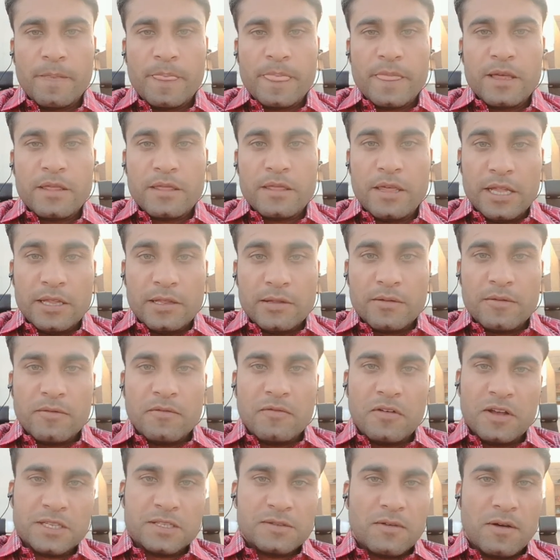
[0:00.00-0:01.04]
then
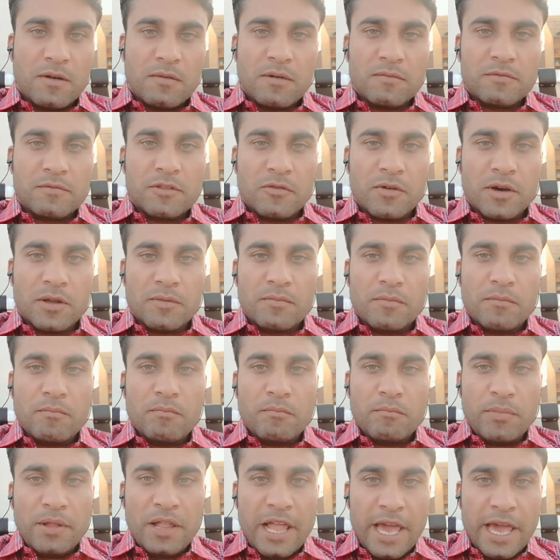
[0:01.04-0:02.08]
first form of the verb,
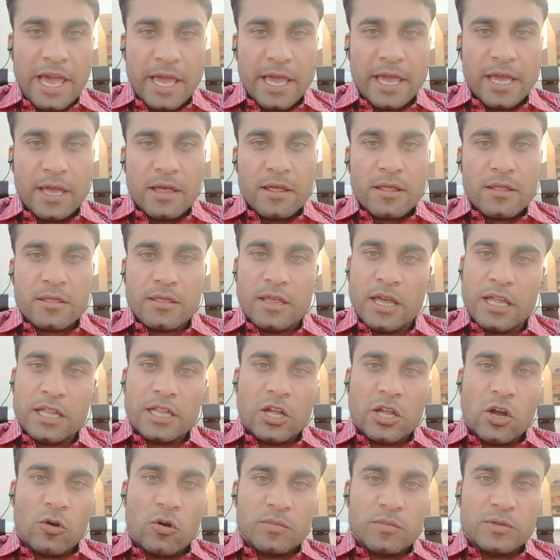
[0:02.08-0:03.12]
play,
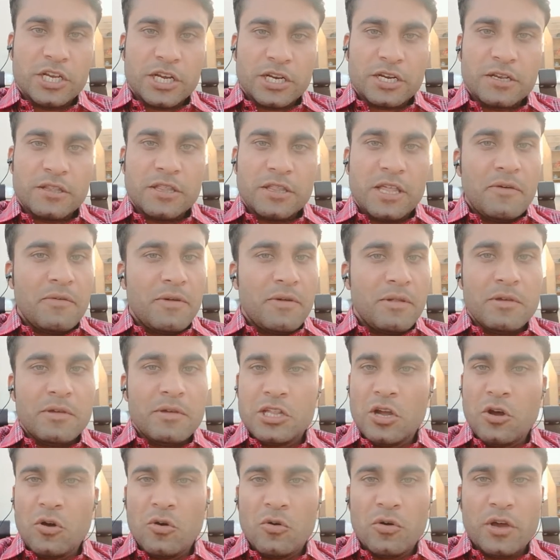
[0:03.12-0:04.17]
then object. There will be
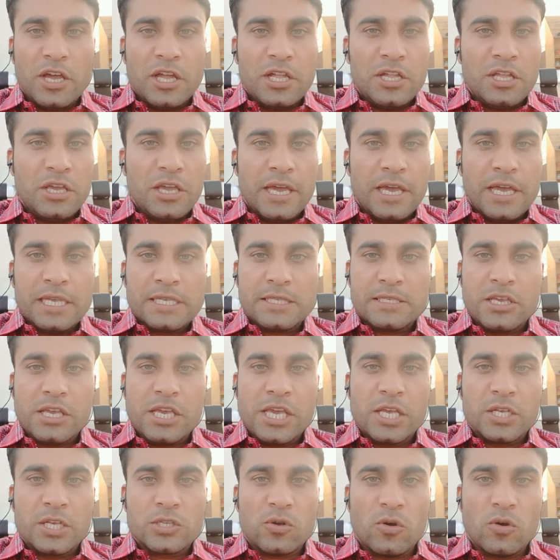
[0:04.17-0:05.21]
no any s,
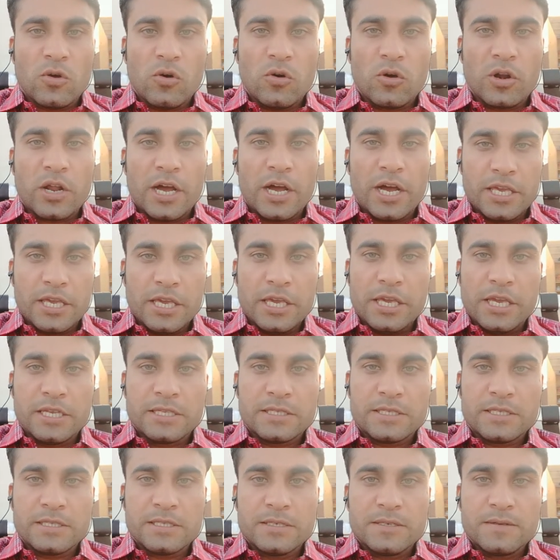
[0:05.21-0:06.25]
es or
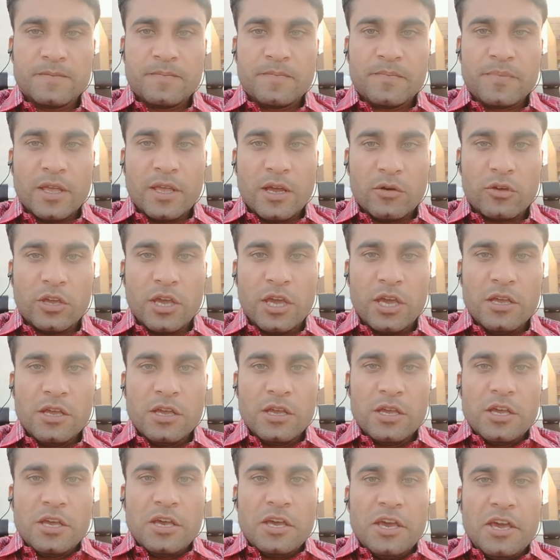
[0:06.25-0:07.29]
ies. Okay?
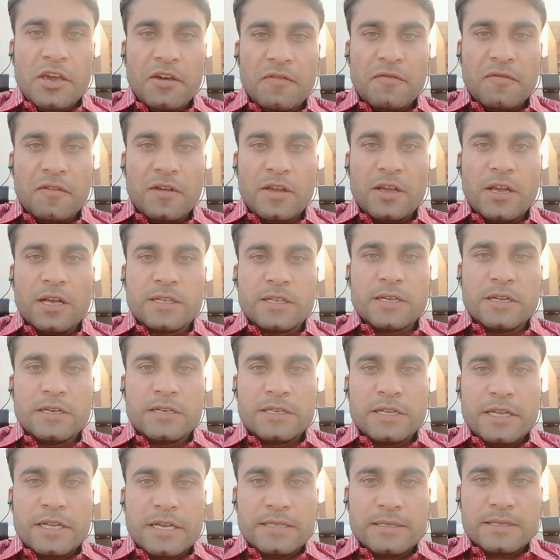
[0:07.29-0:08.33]
If a
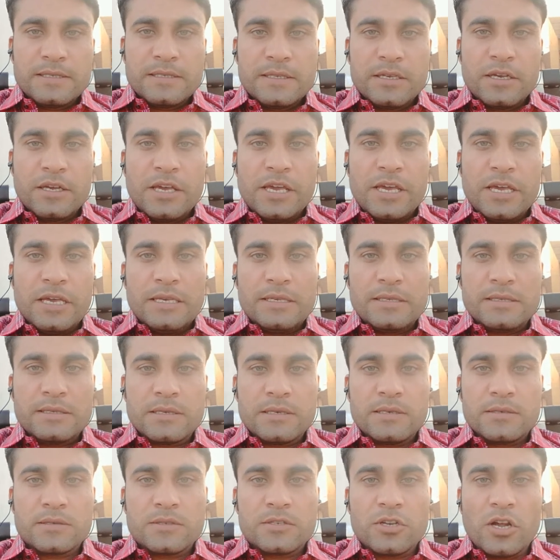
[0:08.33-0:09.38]
sentence is
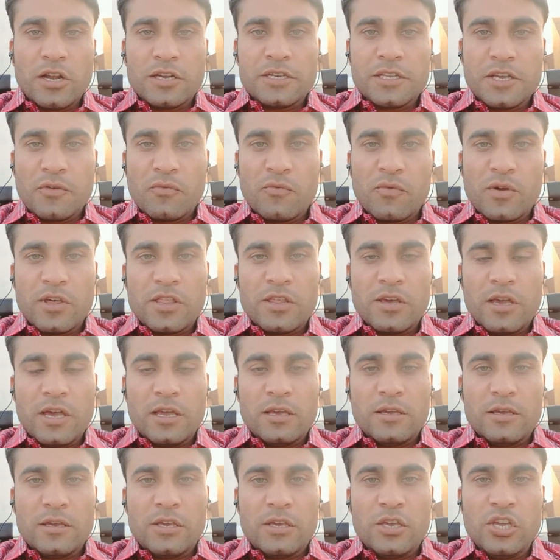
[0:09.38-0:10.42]
starting with
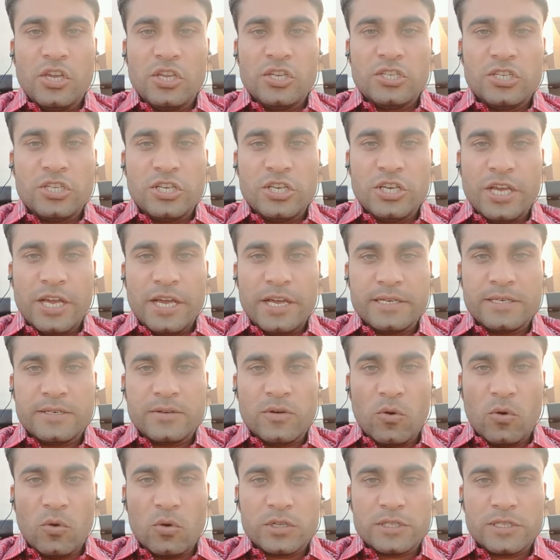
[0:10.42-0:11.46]
he, she, it
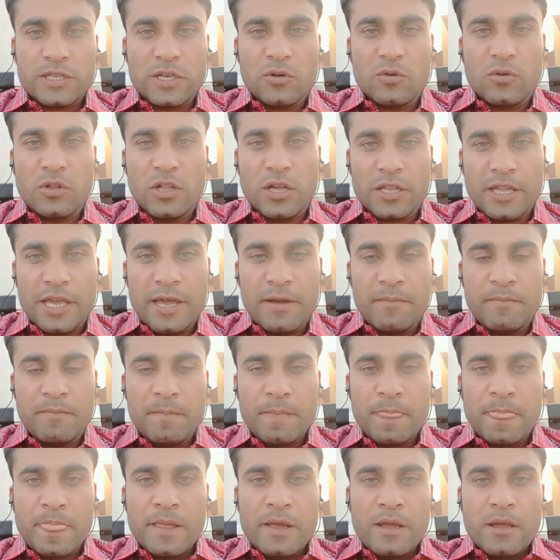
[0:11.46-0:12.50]
or singular
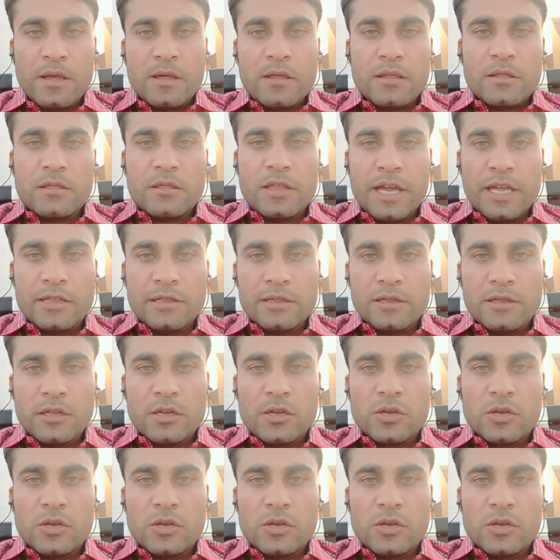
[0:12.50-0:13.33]
name, then